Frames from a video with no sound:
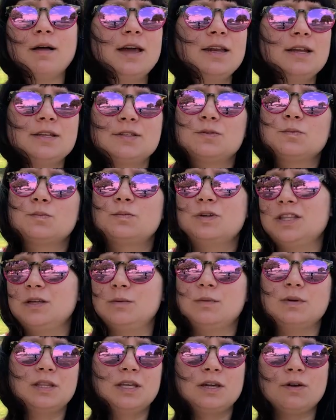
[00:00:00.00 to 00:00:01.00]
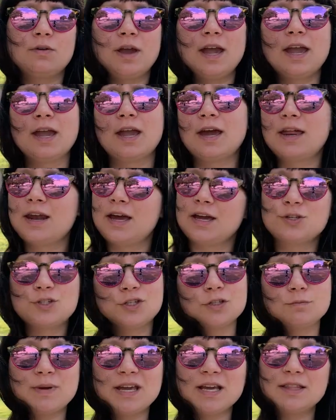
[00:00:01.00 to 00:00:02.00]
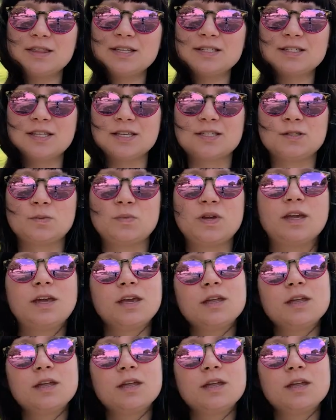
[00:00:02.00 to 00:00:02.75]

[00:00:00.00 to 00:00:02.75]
and it's really, really great, and I should make this week.